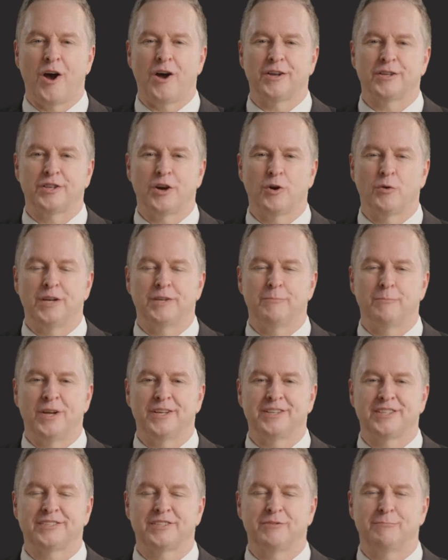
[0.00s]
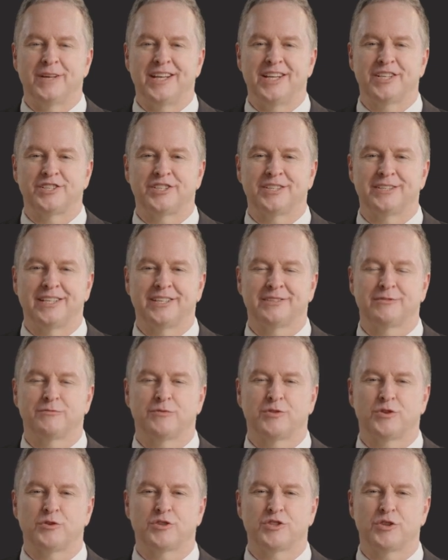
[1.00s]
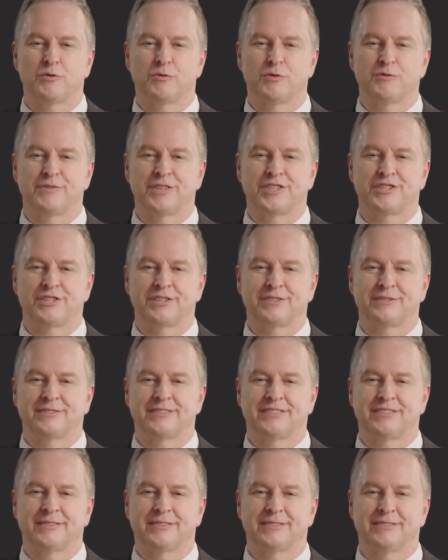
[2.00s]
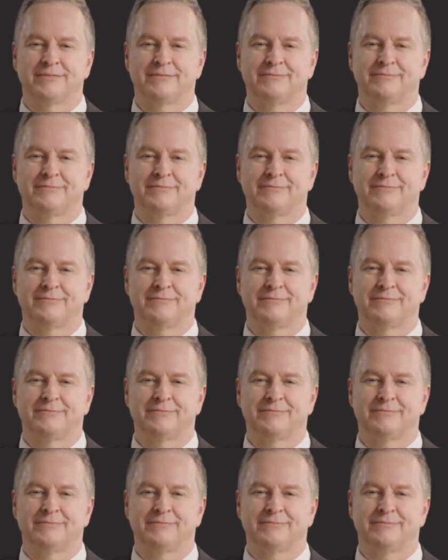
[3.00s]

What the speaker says: ongoing participation in future revisions.